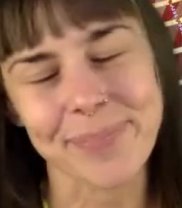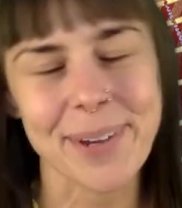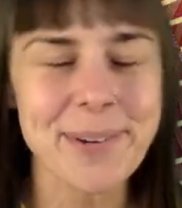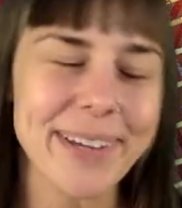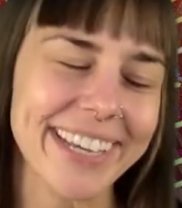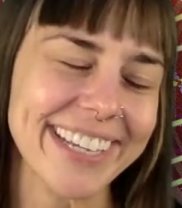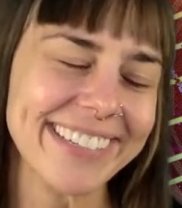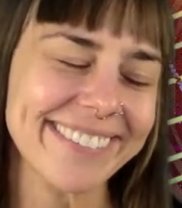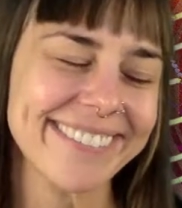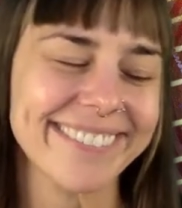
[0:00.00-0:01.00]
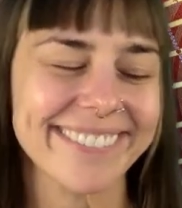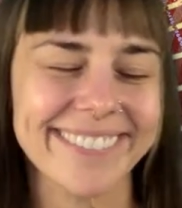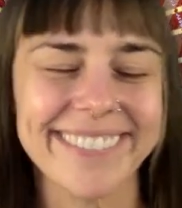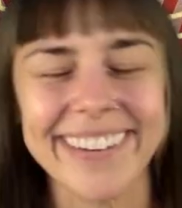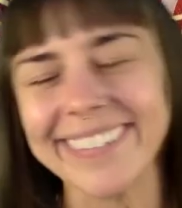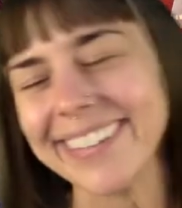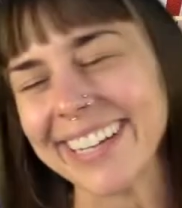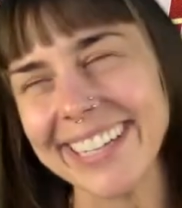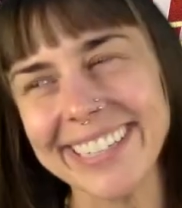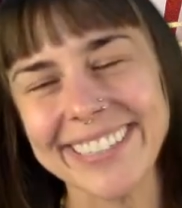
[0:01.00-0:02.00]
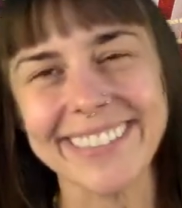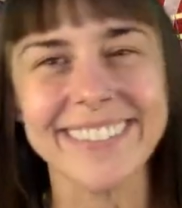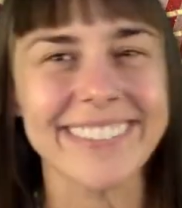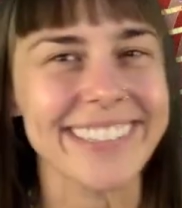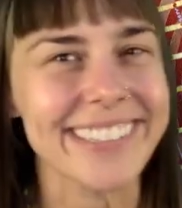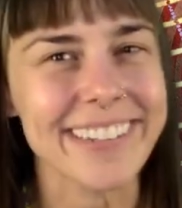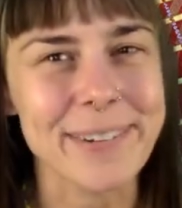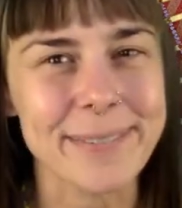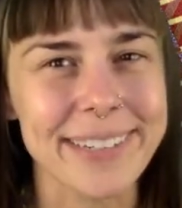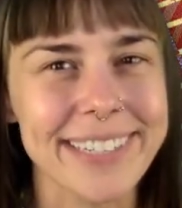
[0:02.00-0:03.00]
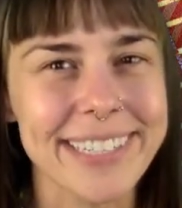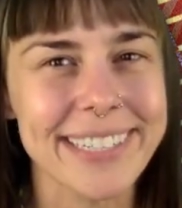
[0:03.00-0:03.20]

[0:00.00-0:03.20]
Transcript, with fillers: okay, okay, over and over.